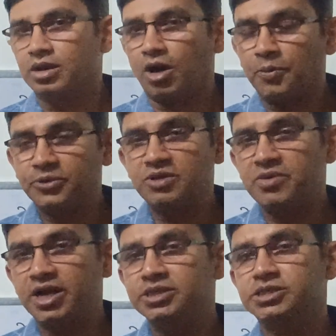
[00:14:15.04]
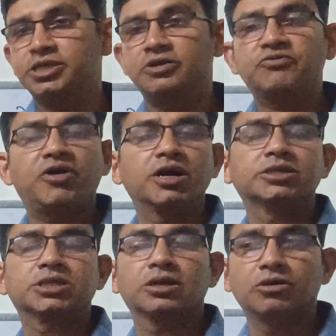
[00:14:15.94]
optimization
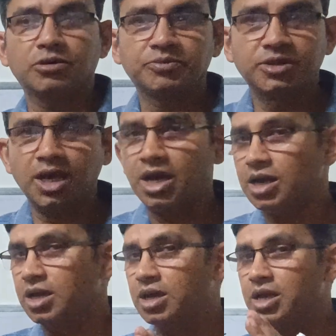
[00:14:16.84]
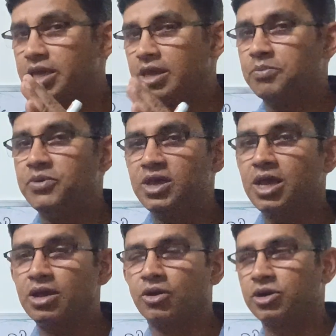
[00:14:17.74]
function of the
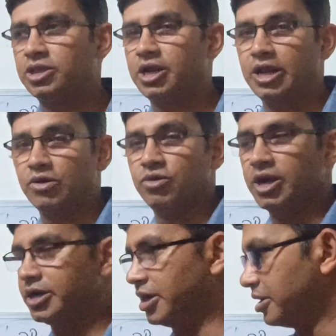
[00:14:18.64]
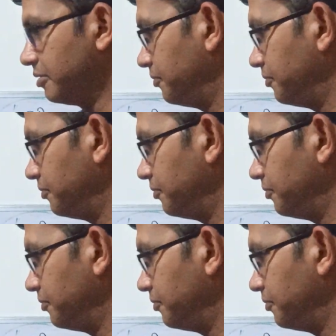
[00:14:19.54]
EPA or the regulator.